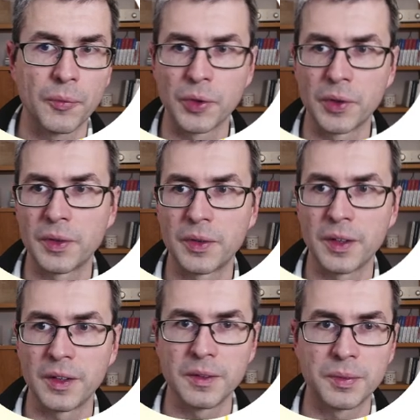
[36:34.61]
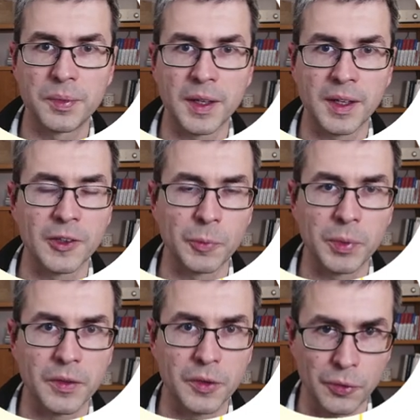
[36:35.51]
would uh, if there cannot
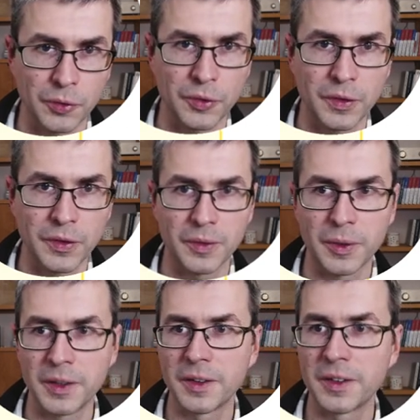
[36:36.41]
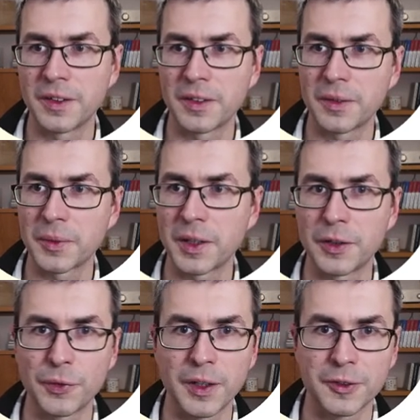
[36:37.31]
be a solution to this, right? some
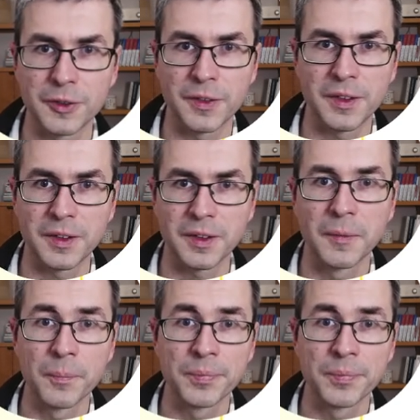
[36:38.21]
kind of Azure there.